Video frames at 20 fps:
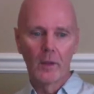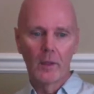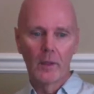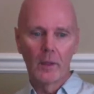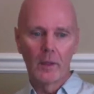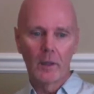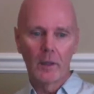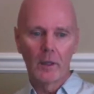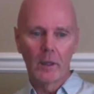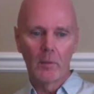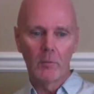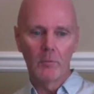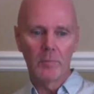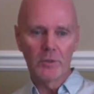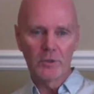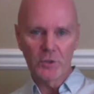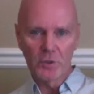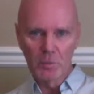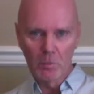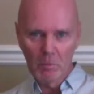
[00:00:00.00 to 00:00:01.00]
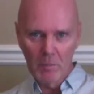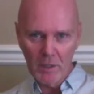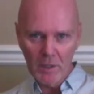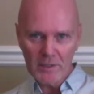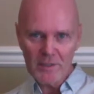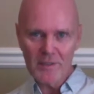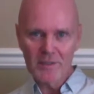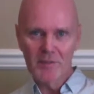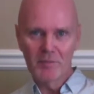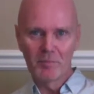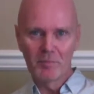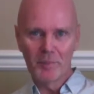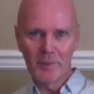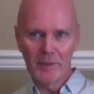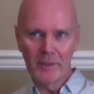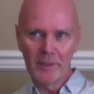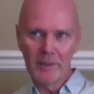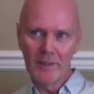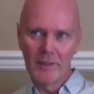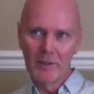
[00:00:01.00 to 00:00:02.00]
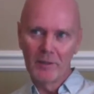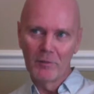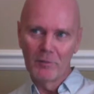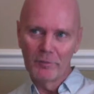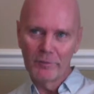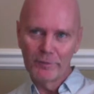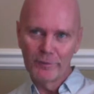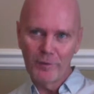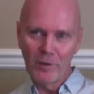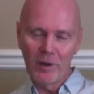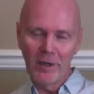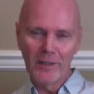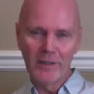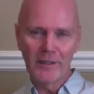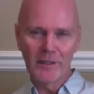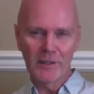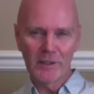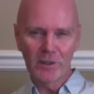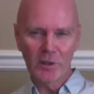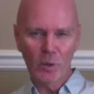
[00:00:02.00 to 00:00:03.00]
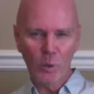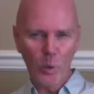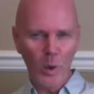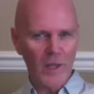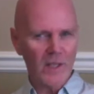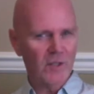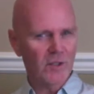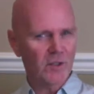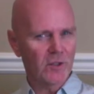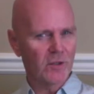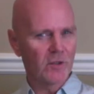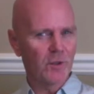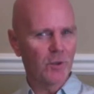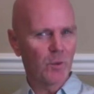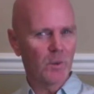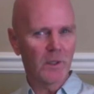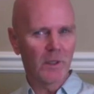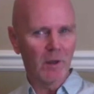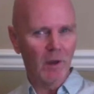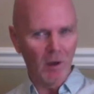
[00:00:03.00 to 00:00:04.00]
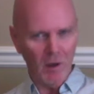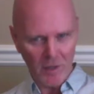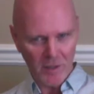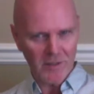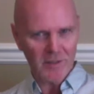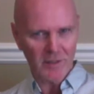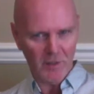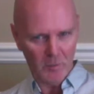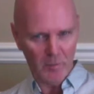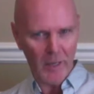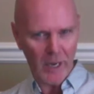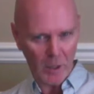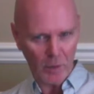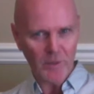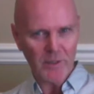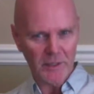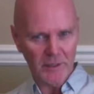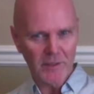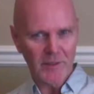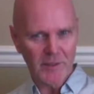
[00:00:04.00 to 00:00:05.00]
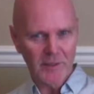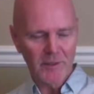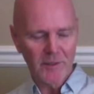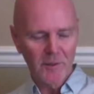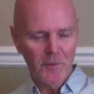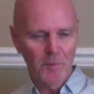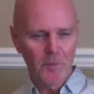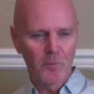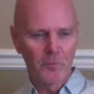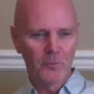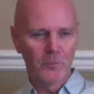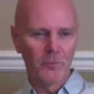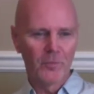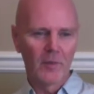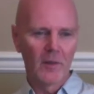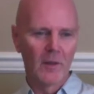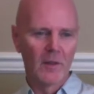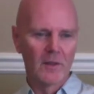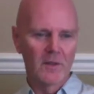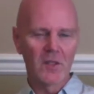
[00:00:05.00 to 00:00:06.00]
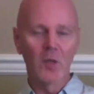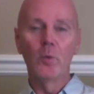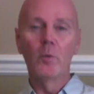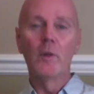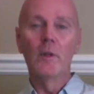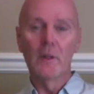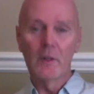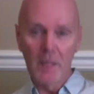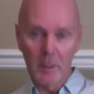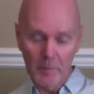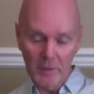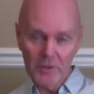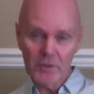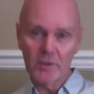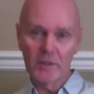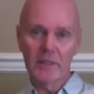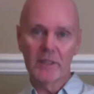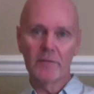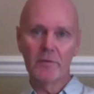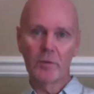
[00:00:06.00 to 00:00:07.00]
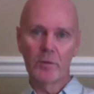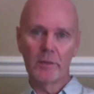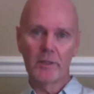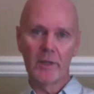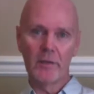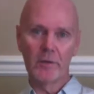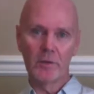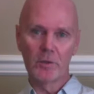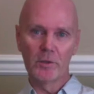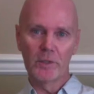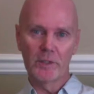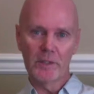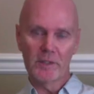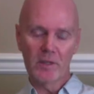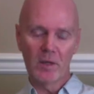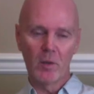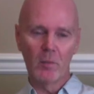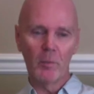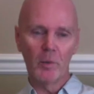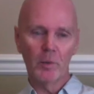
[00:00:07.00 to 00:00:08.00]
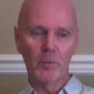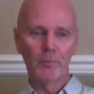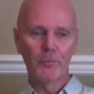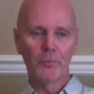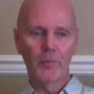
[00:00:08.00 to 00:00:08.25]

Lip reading: But you must be finding a question you can ask about it. So let me try and give you another good example.